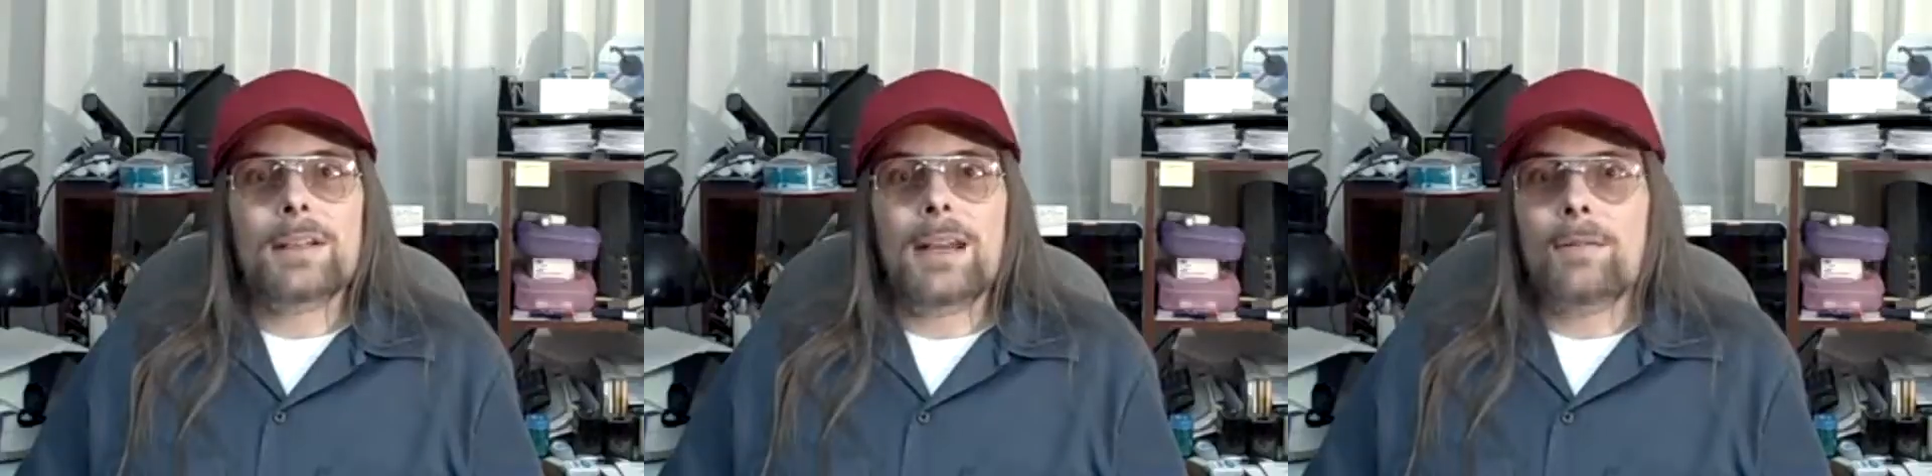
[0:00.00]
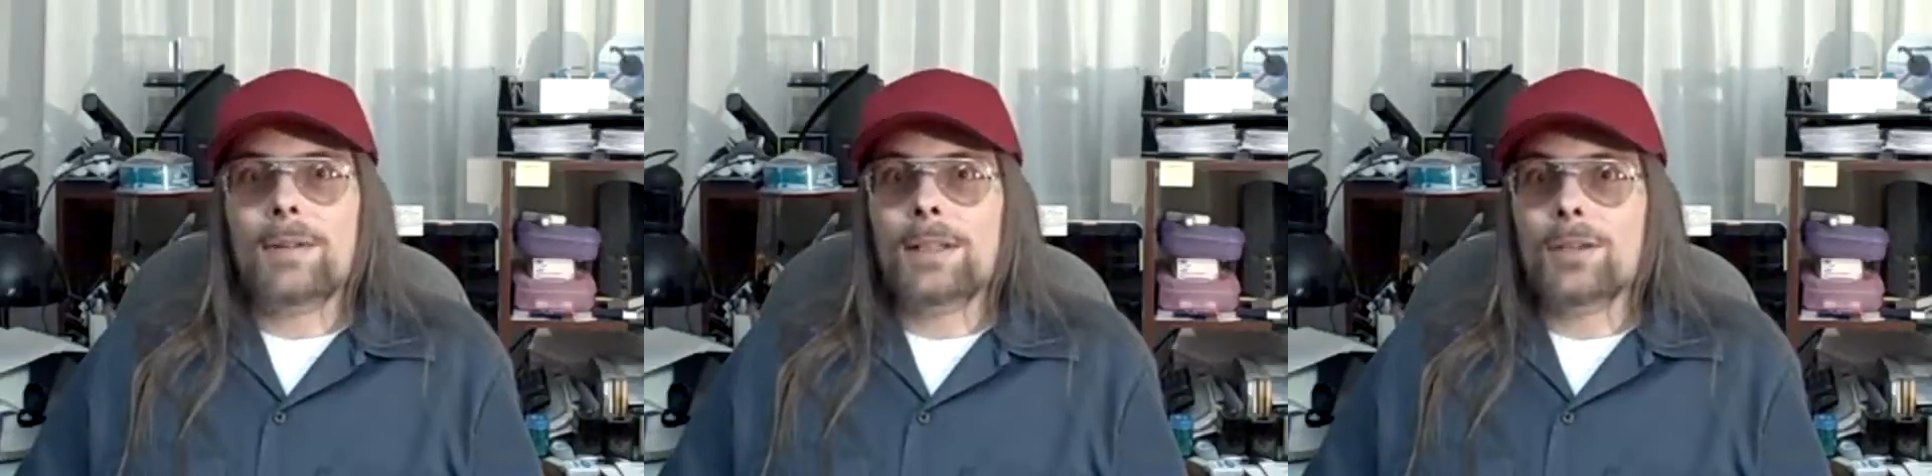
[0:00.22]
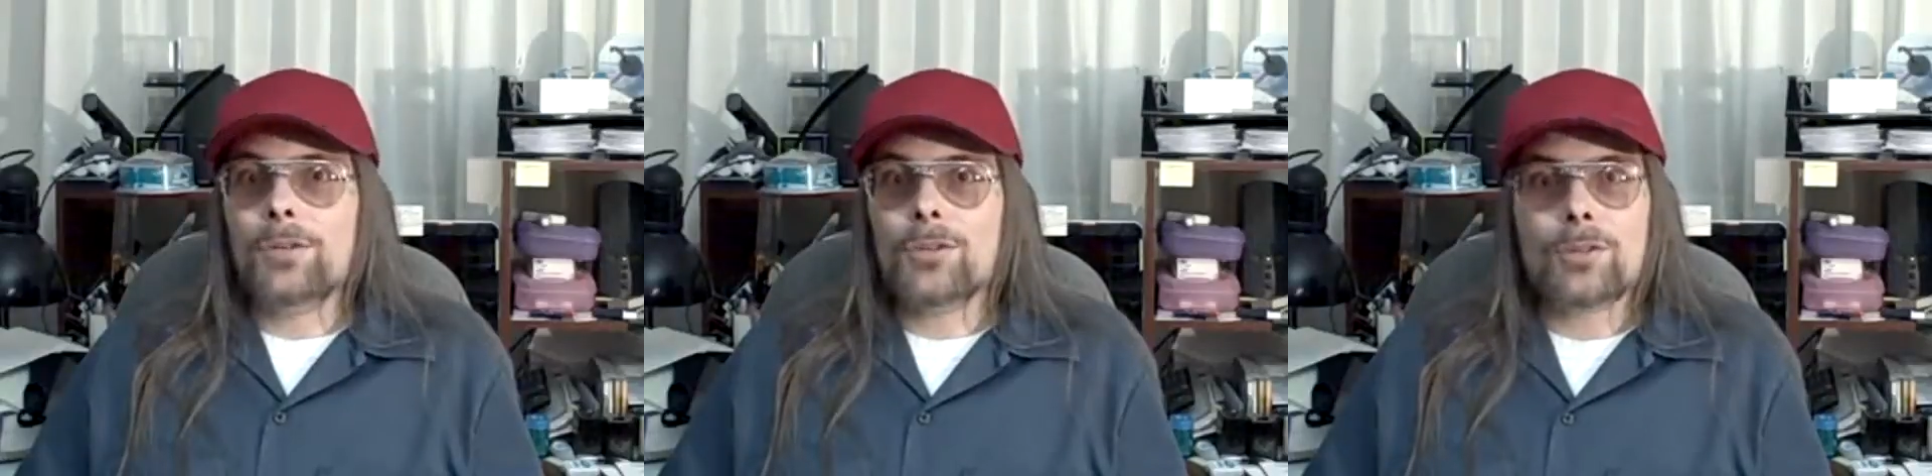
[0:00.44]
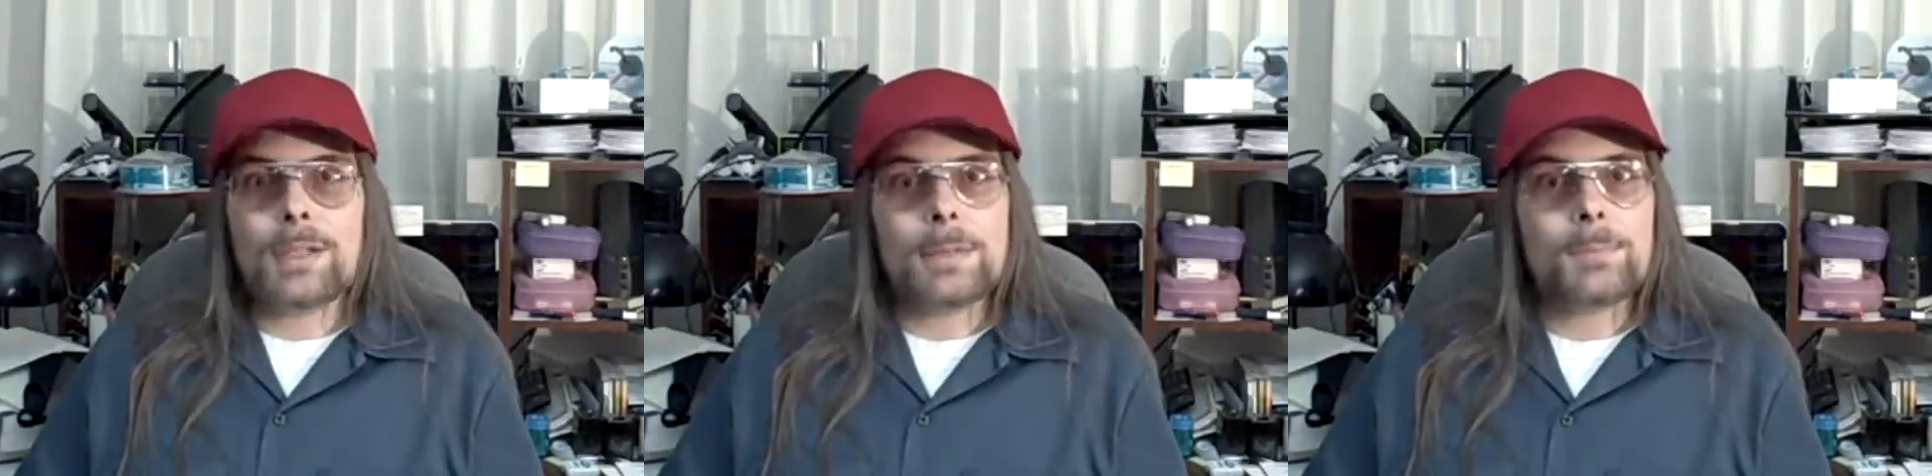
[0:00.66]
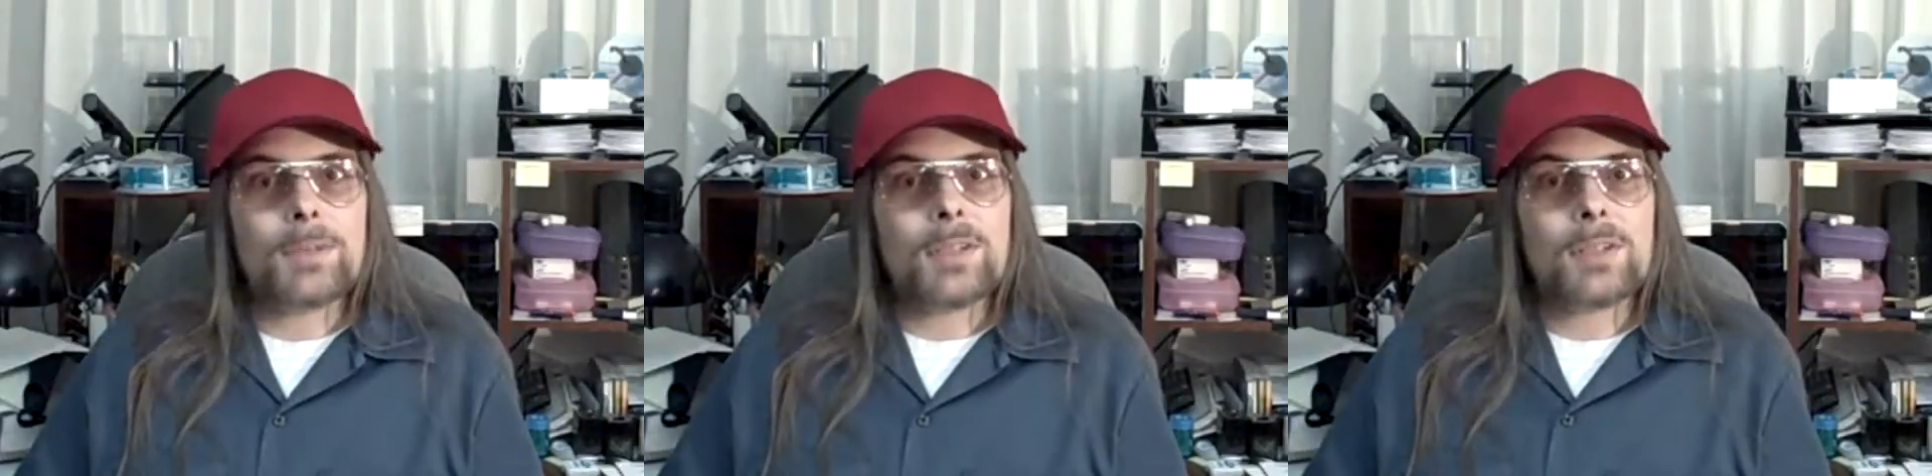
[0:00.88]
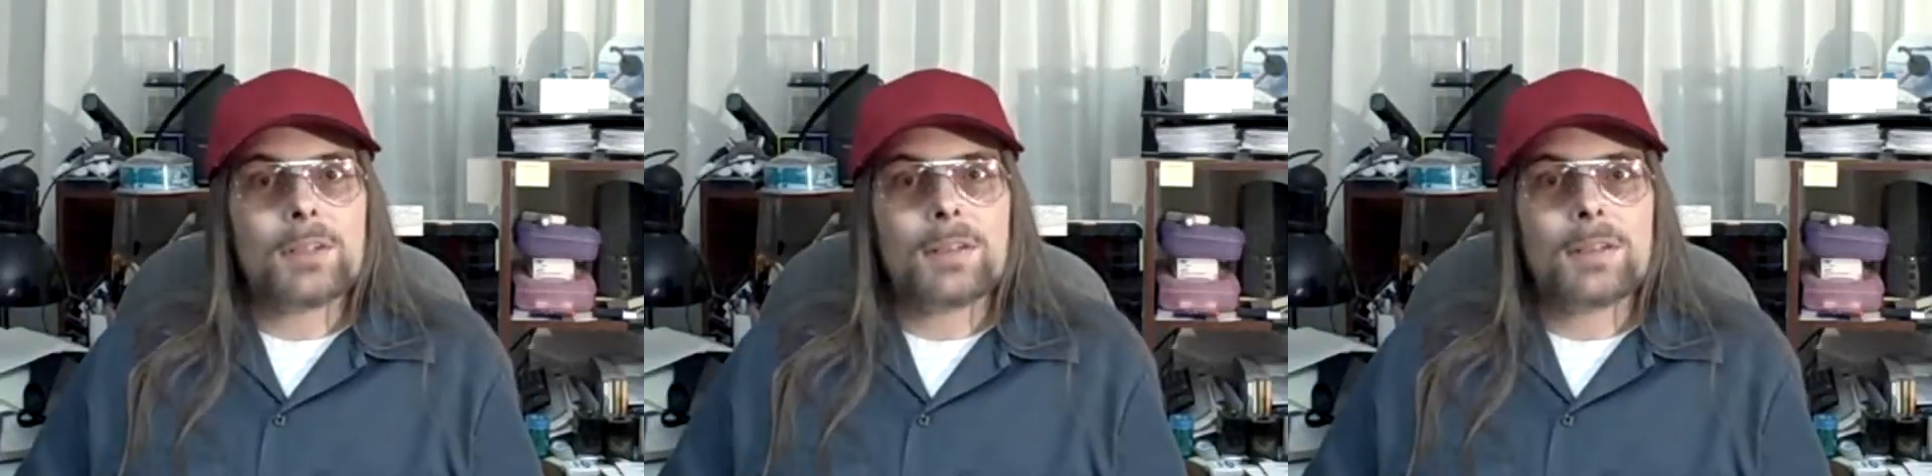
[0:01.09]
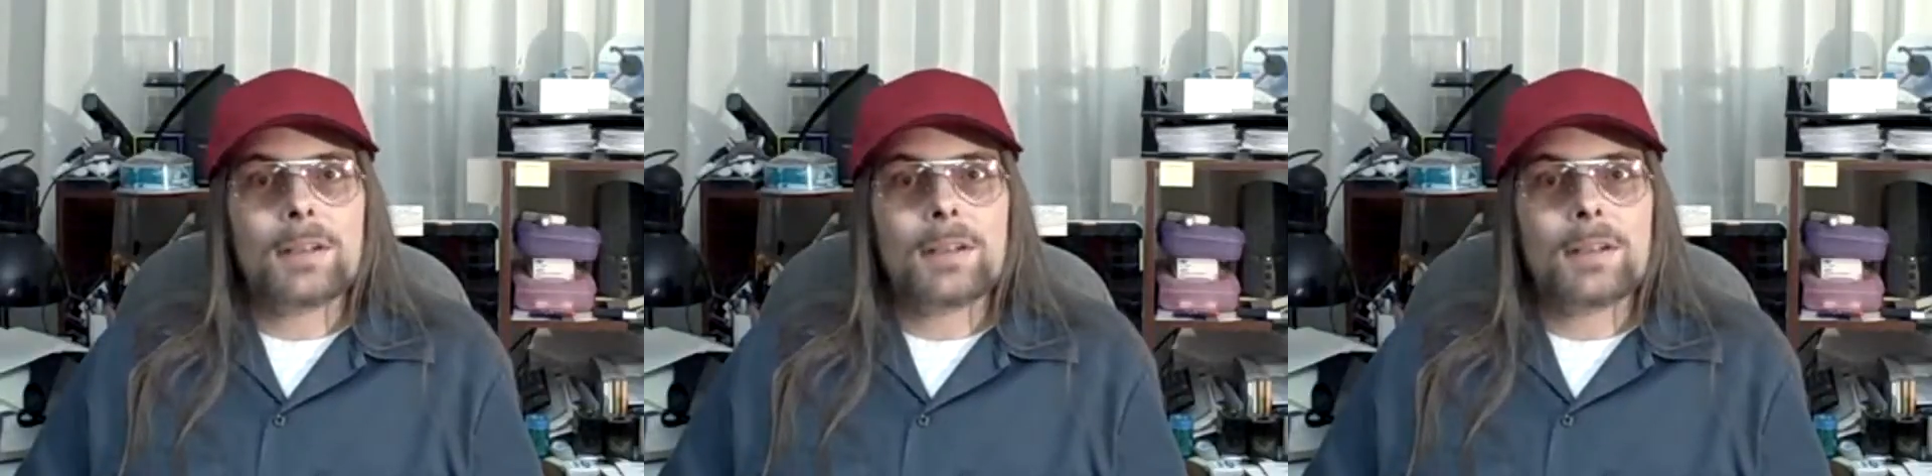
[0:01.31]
Every new script